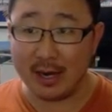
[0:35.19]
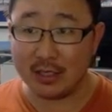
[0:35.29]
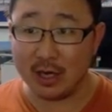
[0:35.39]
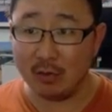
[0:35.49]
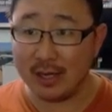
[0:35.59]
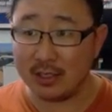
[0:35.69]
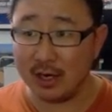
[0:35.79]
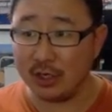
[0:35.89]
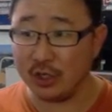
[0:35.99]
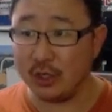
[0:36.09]
It's on a Red
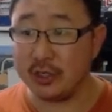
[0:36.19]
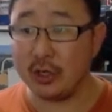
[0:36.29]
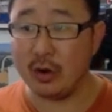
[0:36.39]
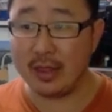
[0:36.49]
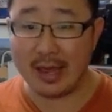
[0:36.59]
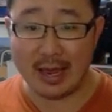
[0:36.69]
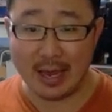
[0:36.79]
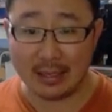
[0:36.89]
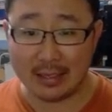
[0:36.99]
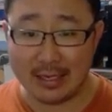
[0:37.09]
Sox series, so go to the
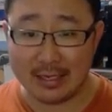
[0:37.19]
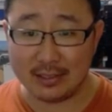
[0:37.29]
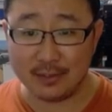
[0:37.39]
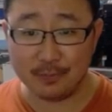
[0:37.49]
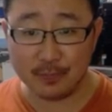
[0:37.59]
AL East.